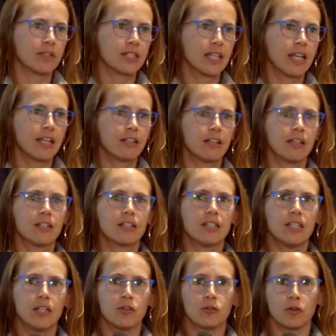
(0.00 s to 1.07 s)
recycling, to
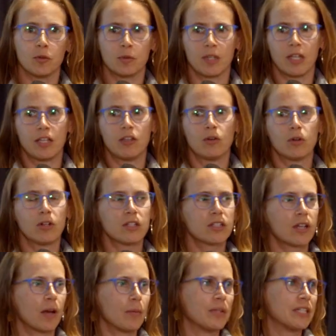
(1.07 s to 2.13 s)
see groups like yours
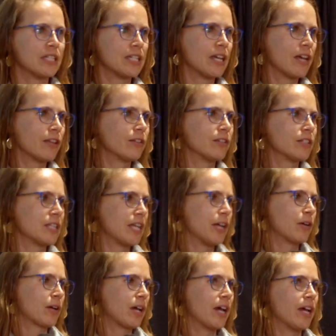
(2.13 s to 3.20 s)
coming together to say,
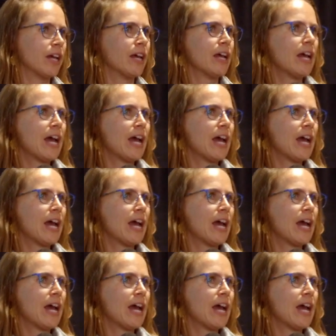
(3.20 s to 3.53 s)
okay,